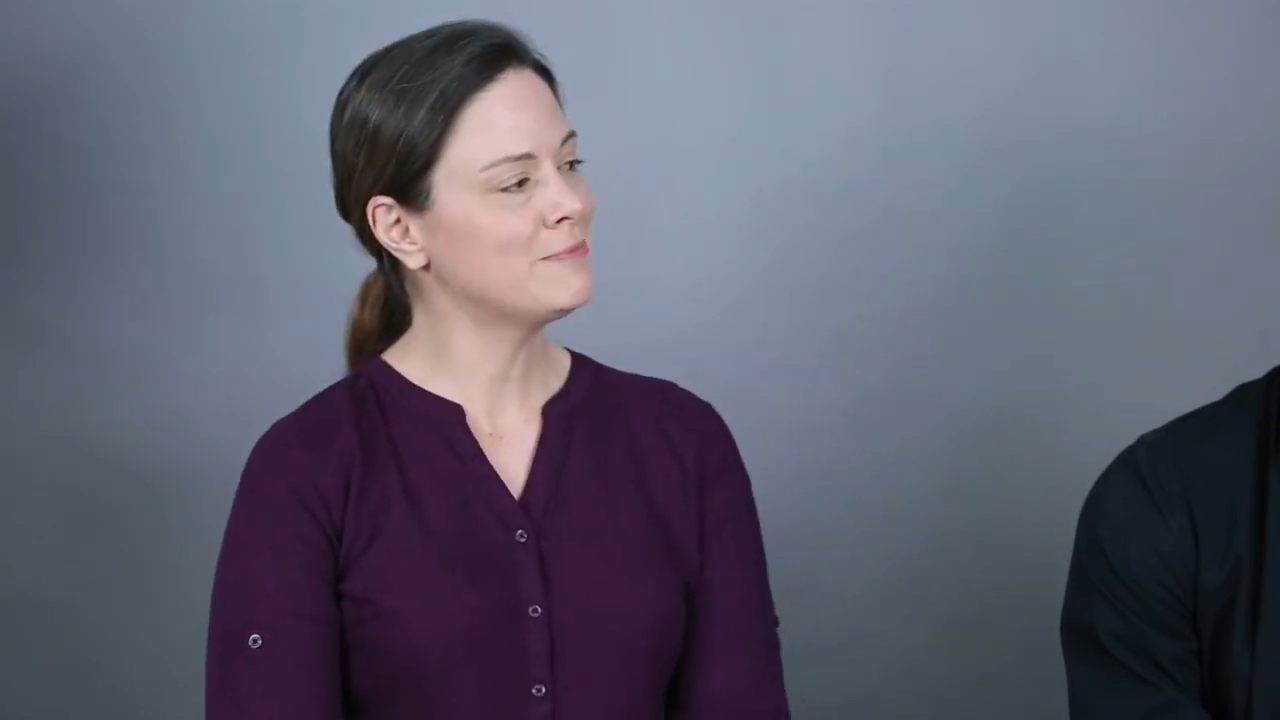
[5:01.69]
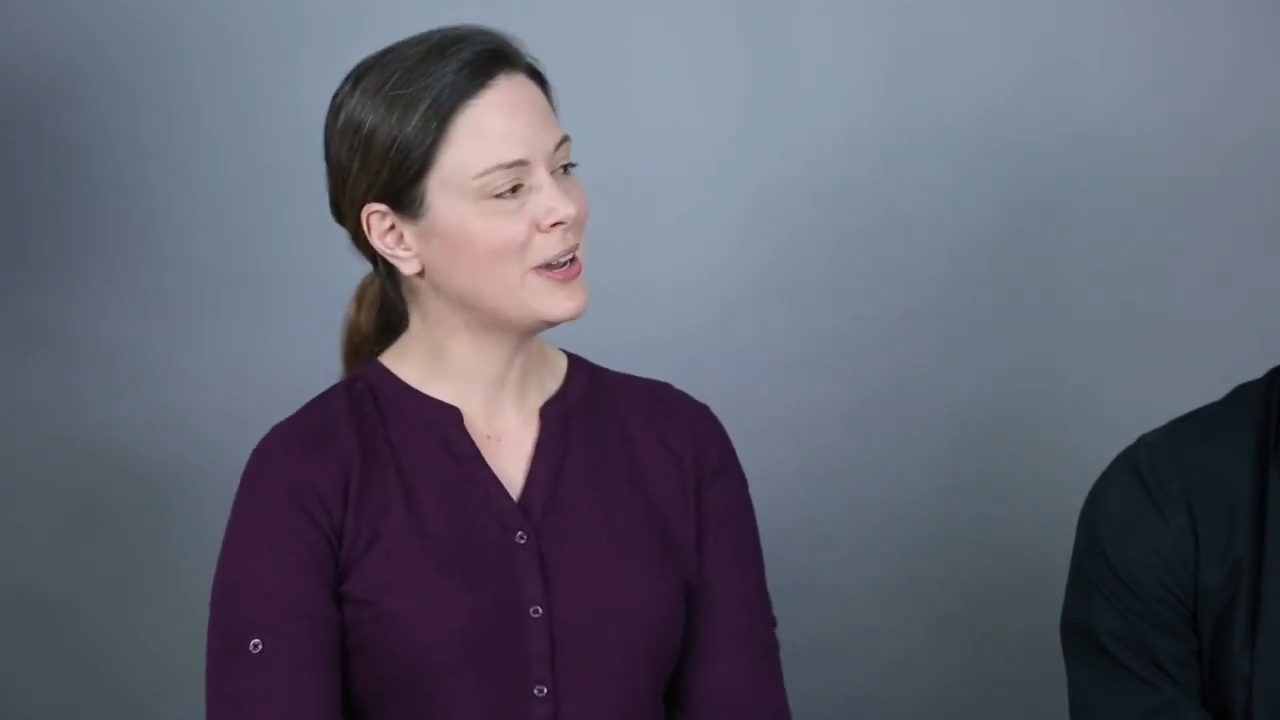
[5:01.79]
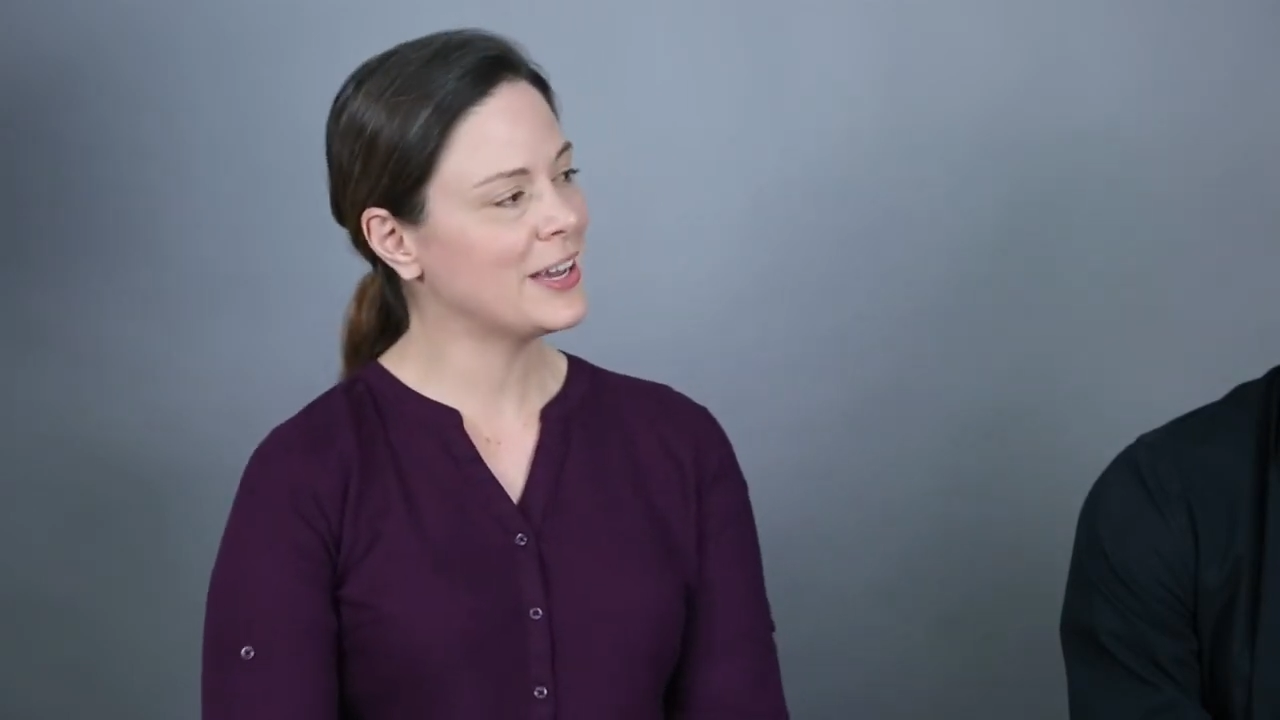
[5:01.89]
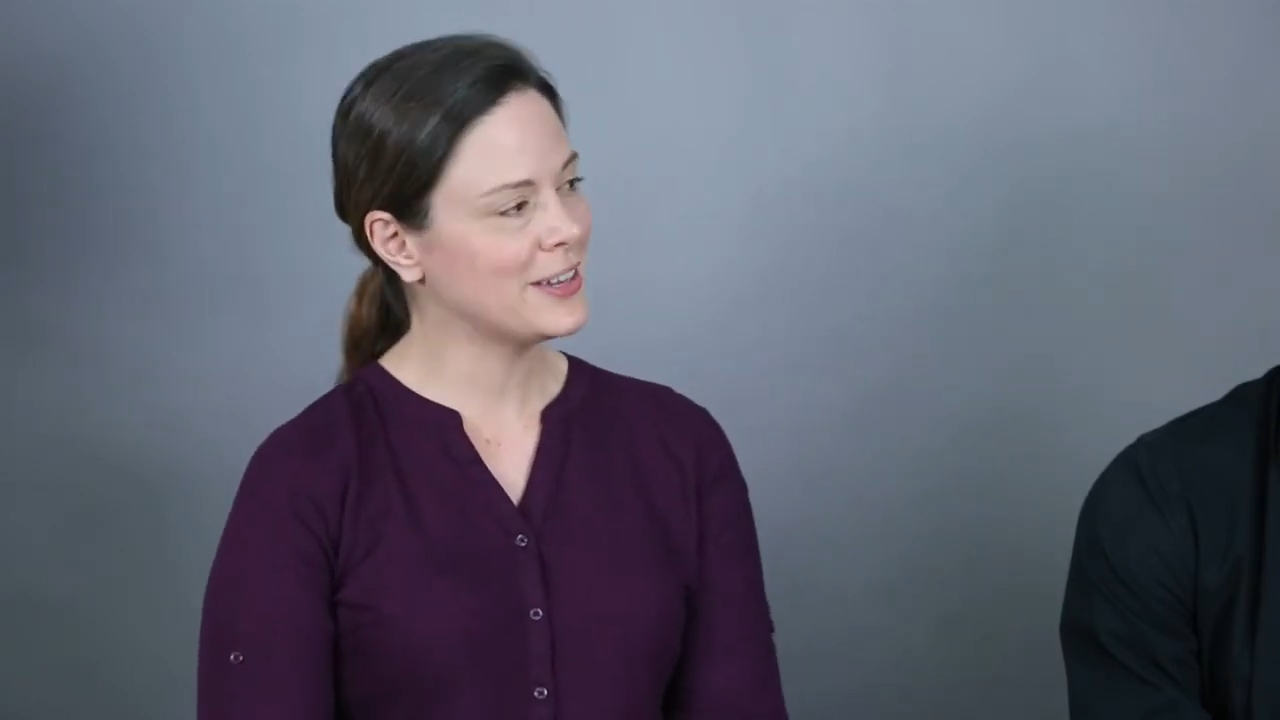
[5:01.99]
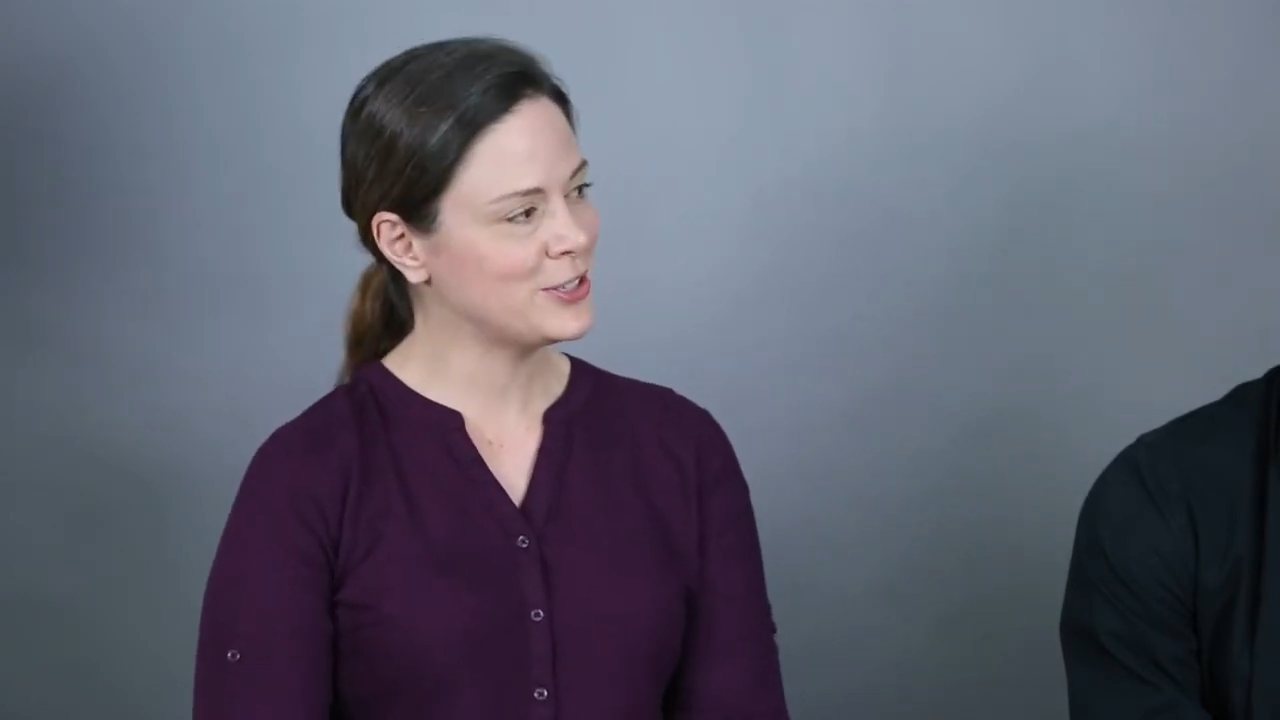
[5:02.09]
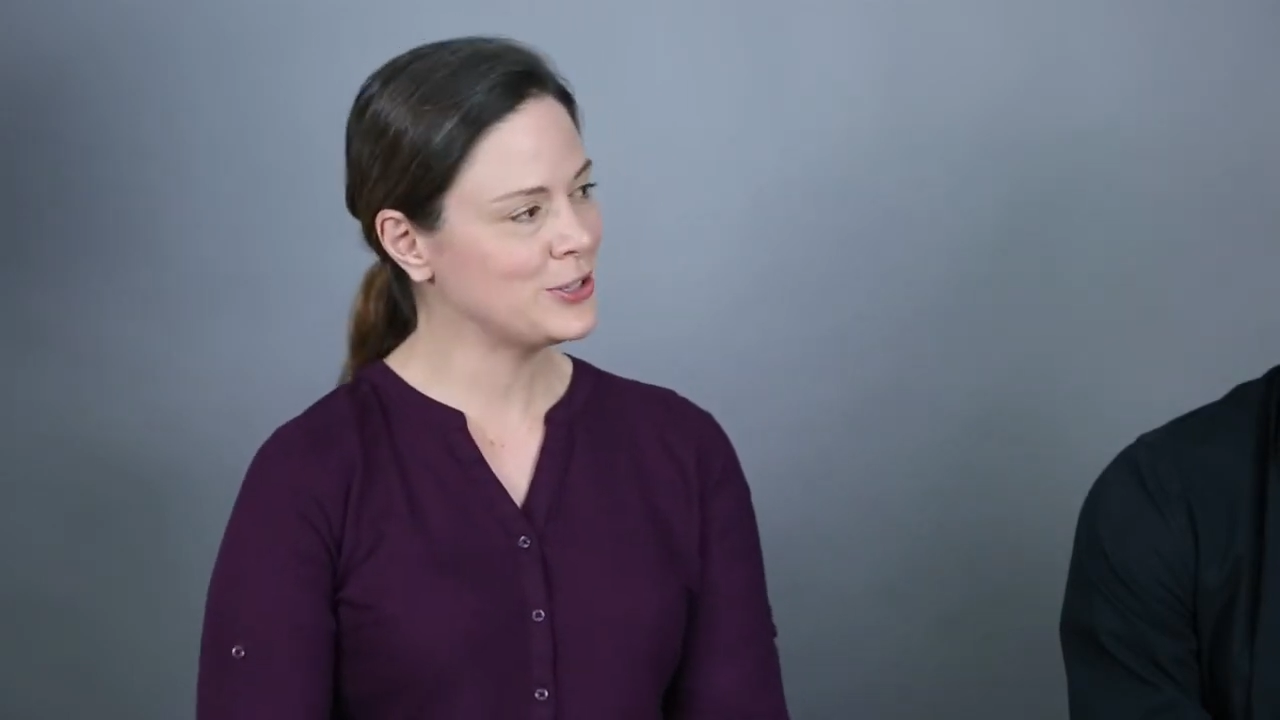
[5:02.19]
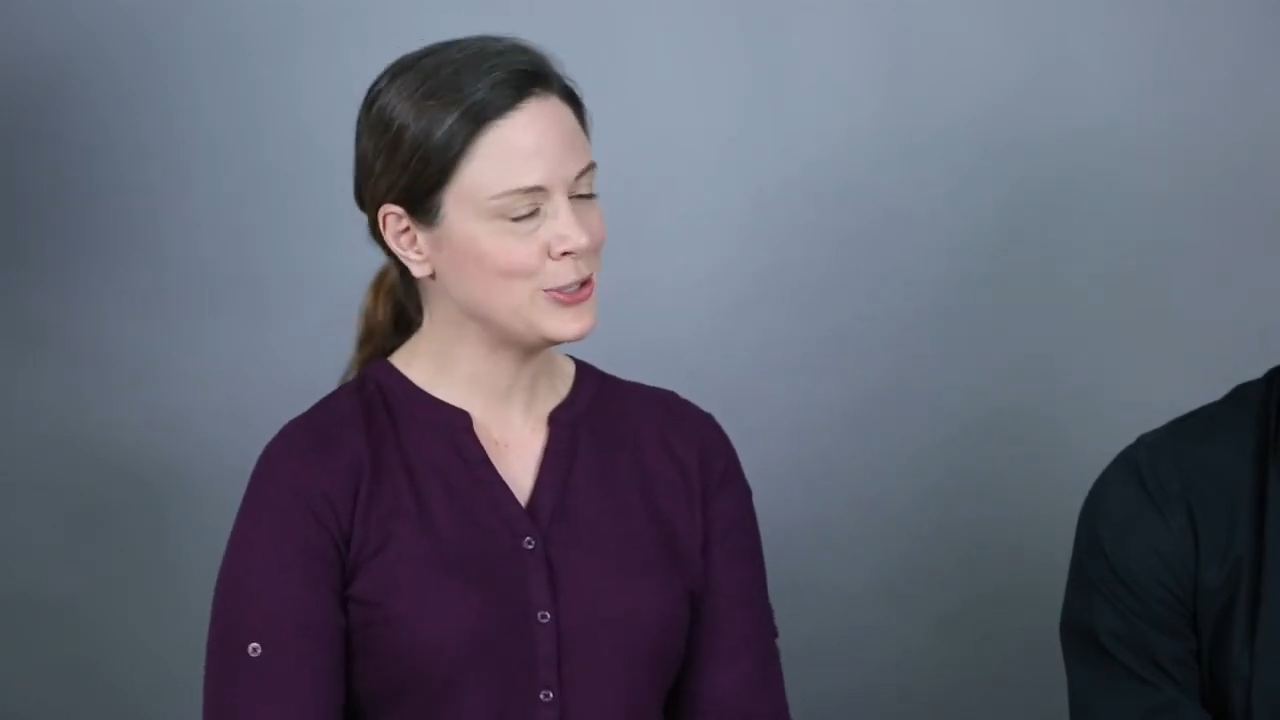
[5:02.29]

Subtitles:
of mic do